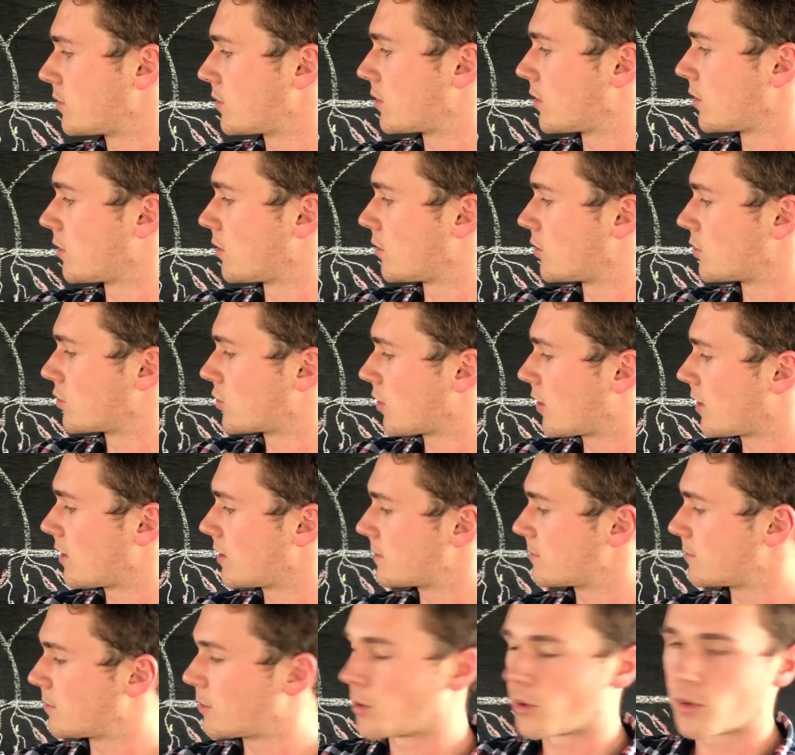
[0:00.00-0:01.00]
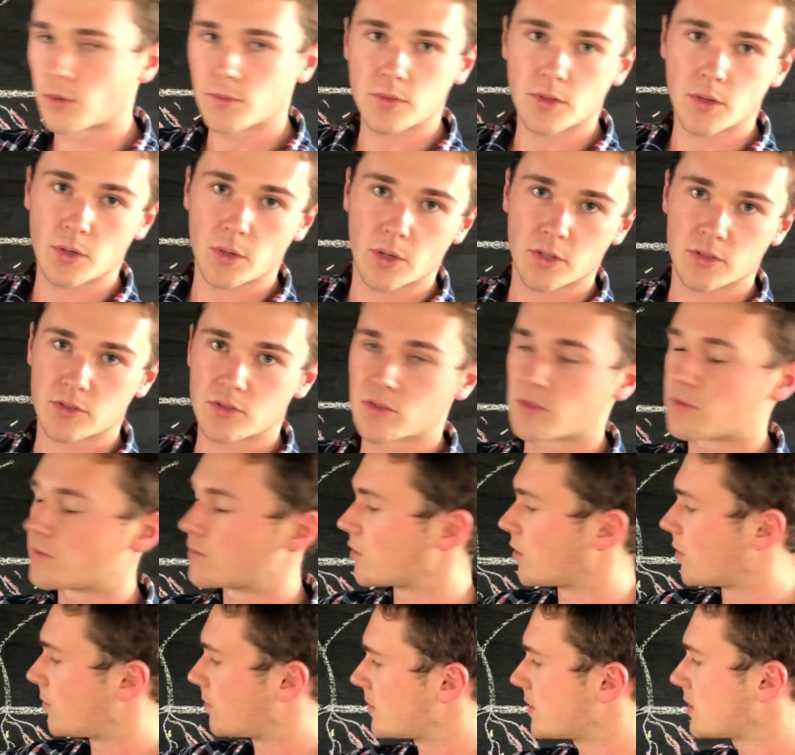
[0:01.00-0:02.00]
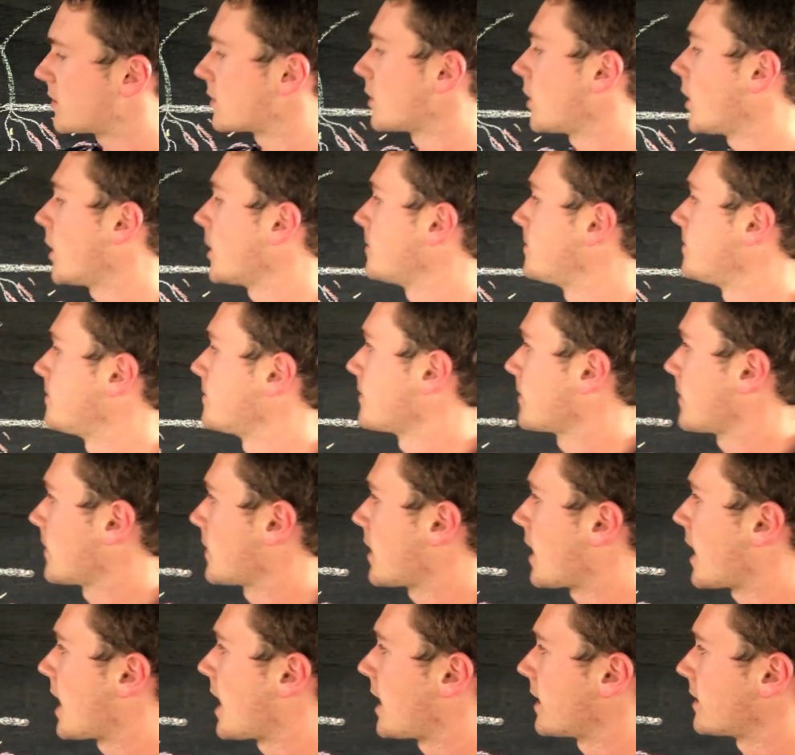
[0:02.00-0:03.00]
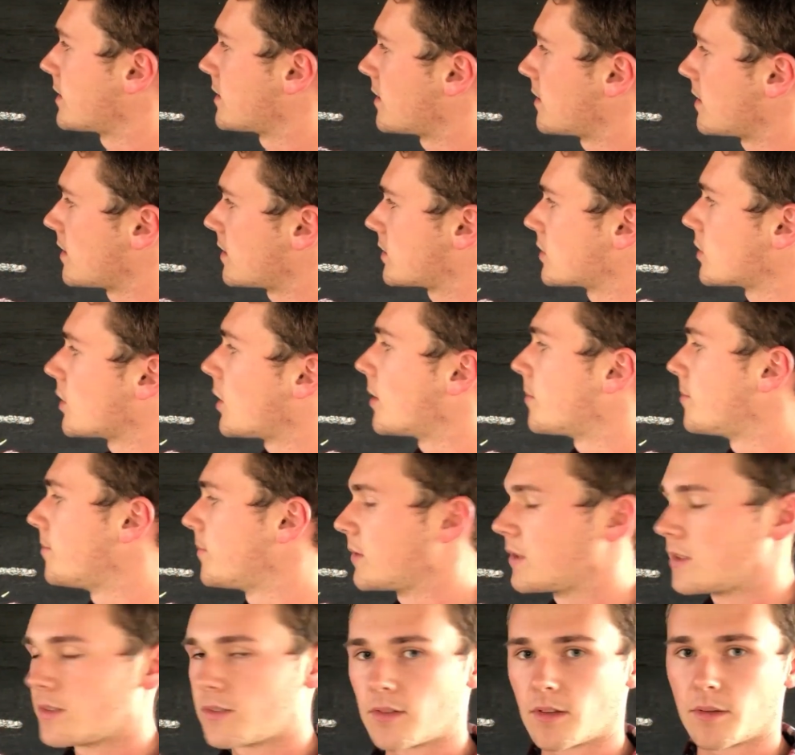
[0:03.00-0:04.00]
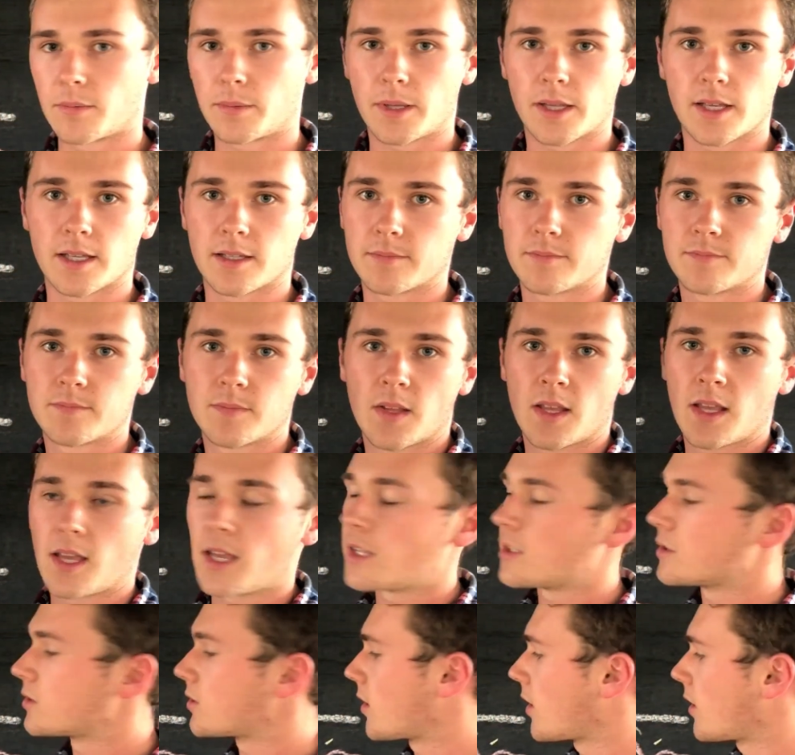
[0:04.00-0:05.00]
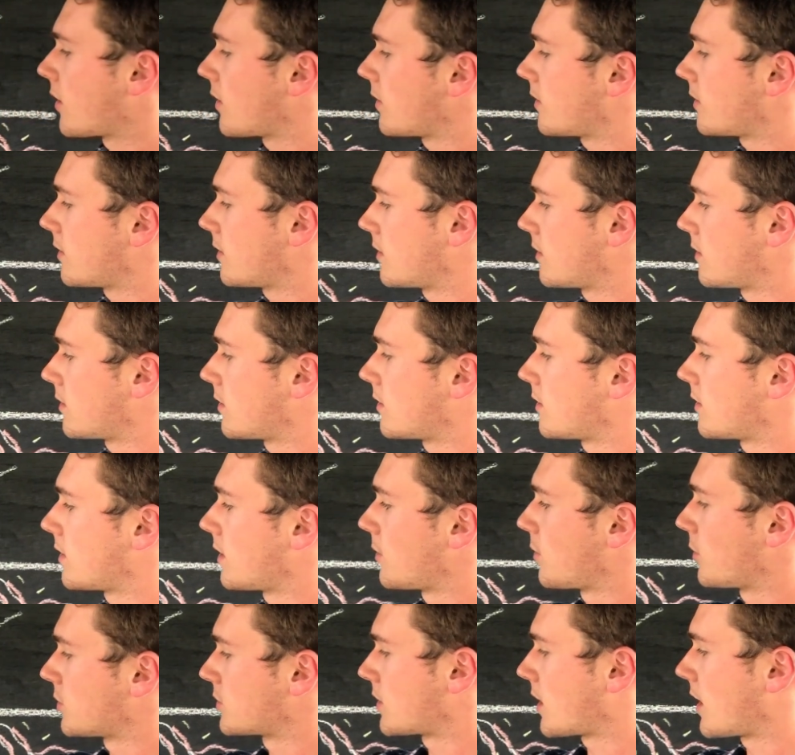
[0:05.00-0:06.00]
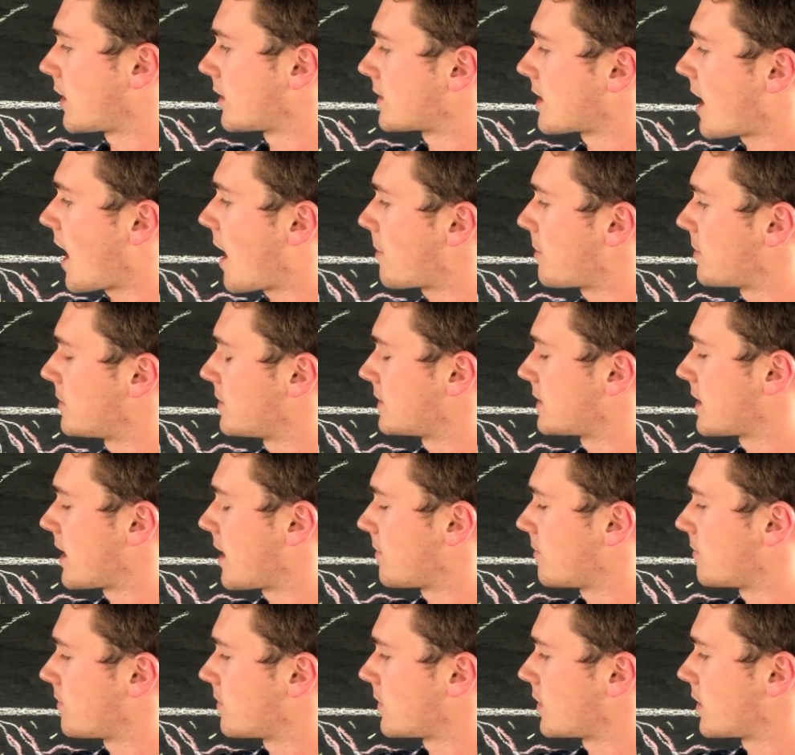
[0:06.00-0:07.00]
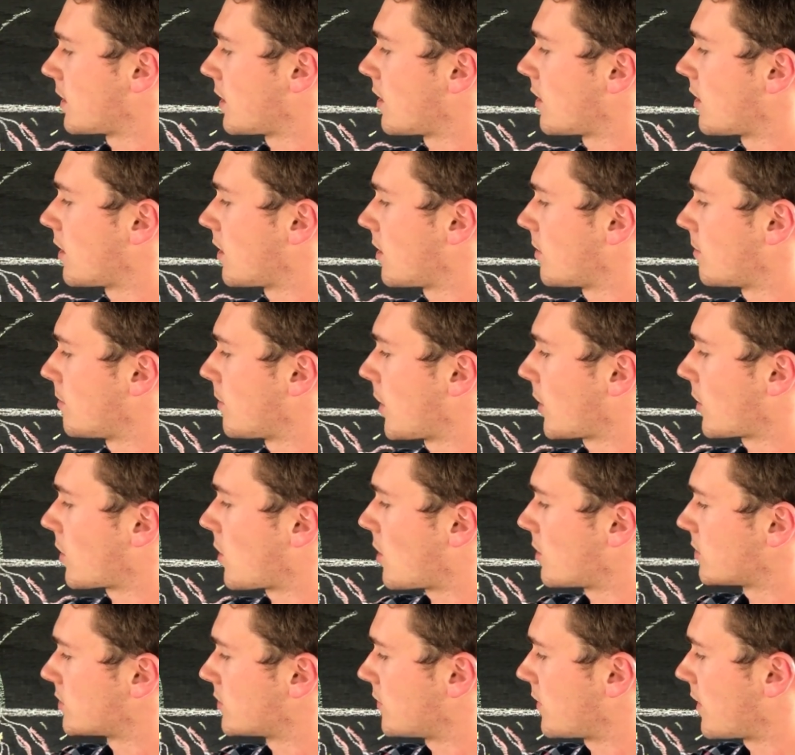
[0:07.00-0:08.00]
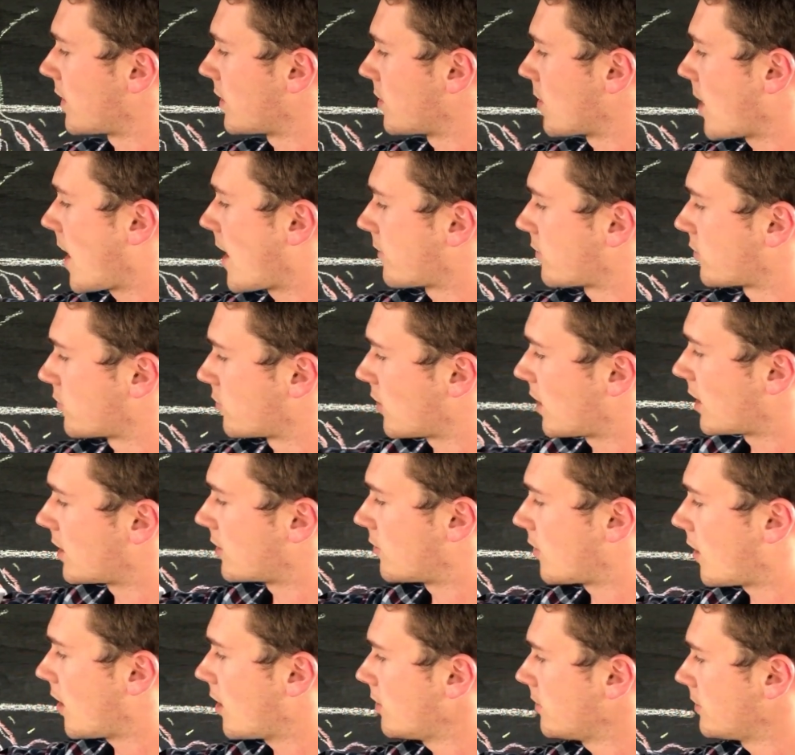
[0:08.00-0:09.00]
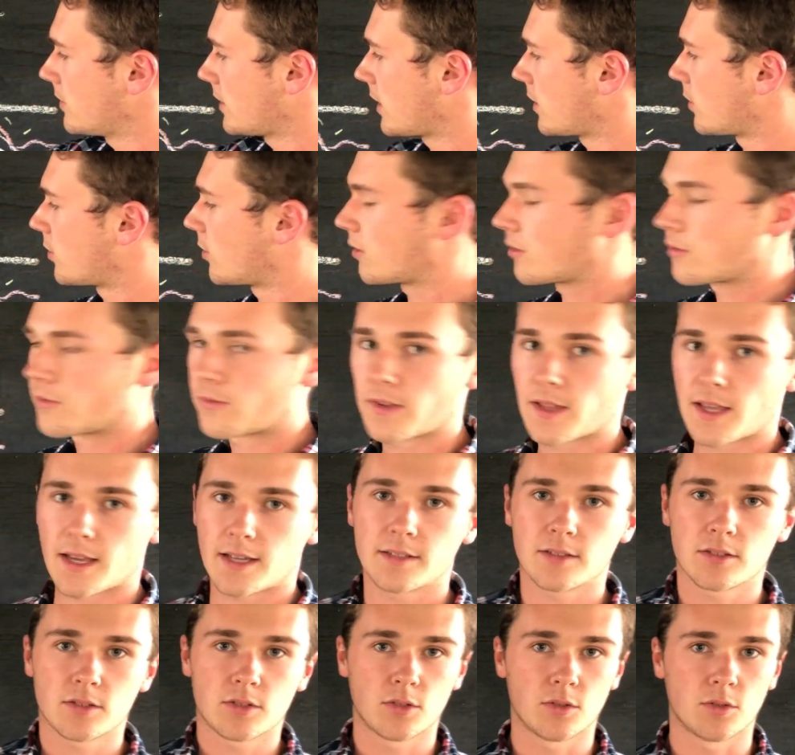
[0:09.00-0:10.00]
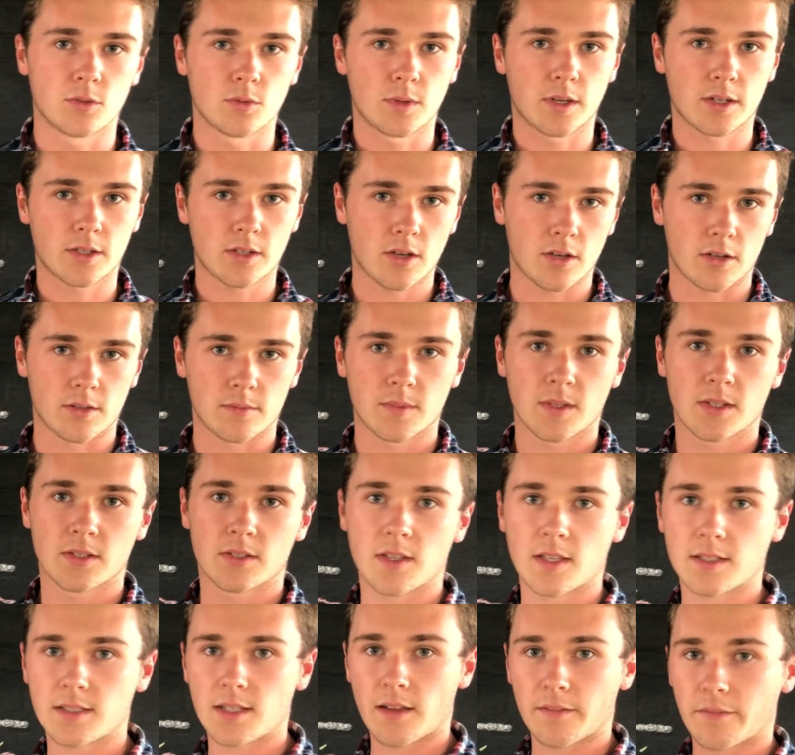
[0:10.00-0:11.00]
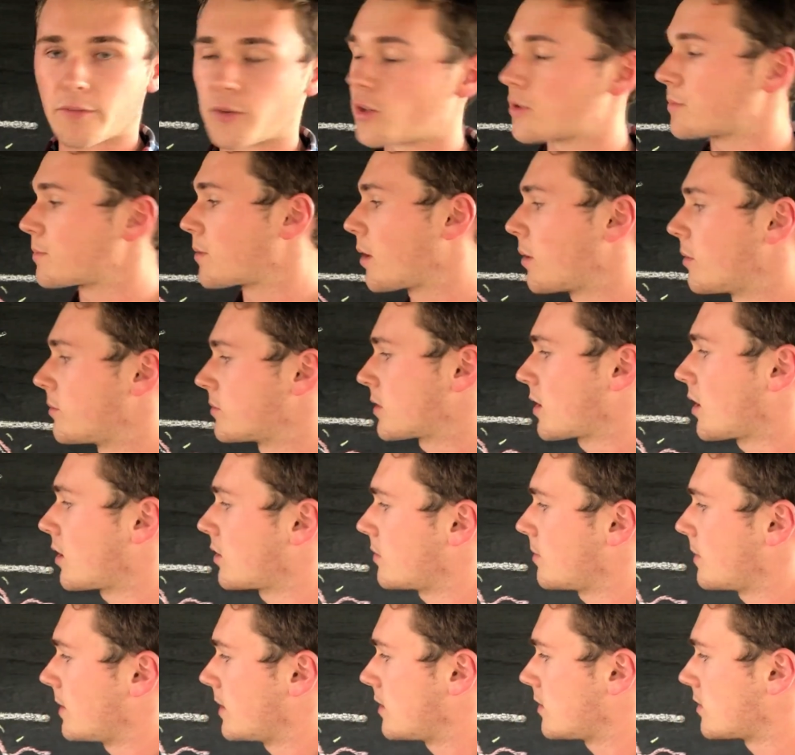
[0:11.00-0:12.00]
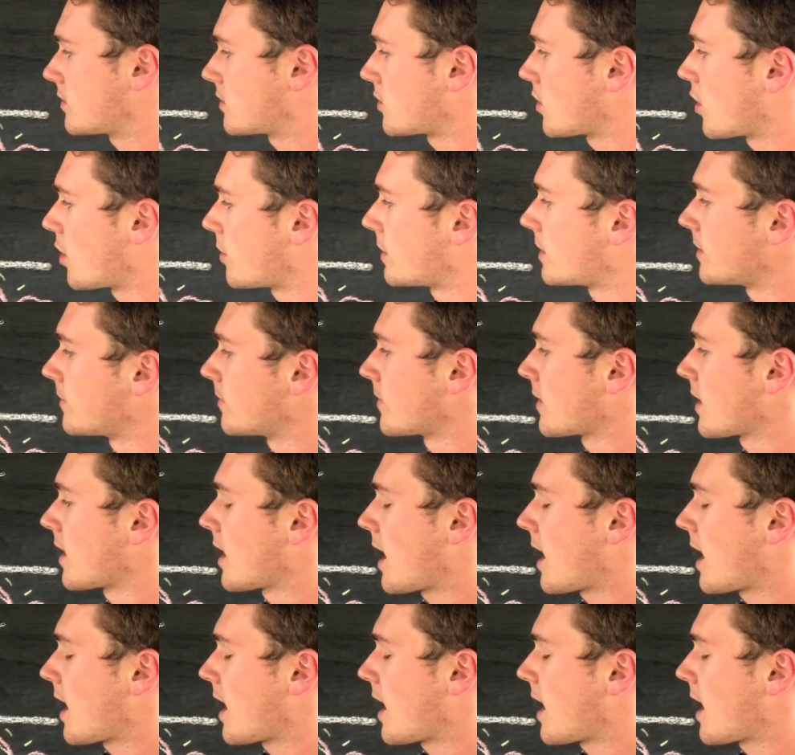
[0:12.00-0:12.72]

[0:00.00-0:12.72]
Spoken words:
to transport the nitrogen from this side to the plant. So what's going to happen is that the mycorrhizal fungi will have to regrow in order for that to occur. So that's our first problem. It's going to be disturbing